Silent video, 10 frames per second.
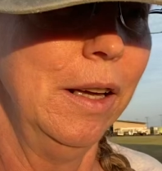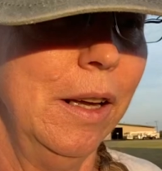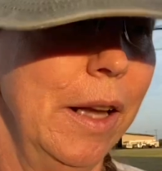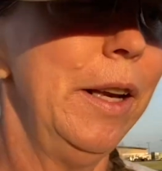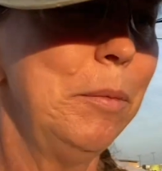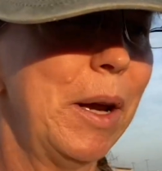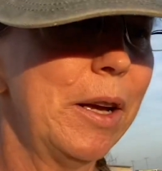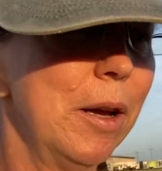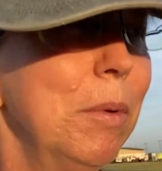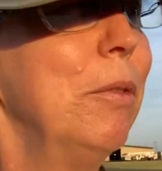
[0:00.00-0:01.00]
anyway,
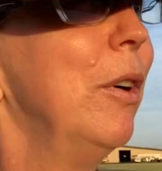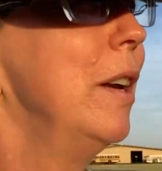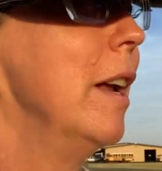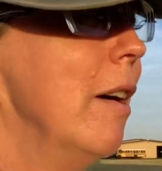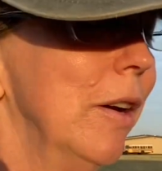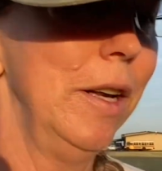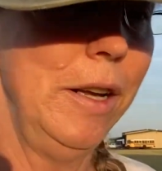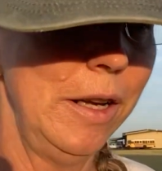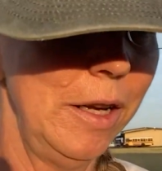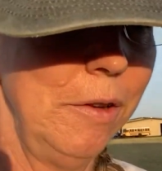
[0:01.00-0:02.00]
come to find out,
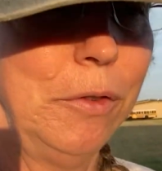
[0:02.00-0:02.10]
if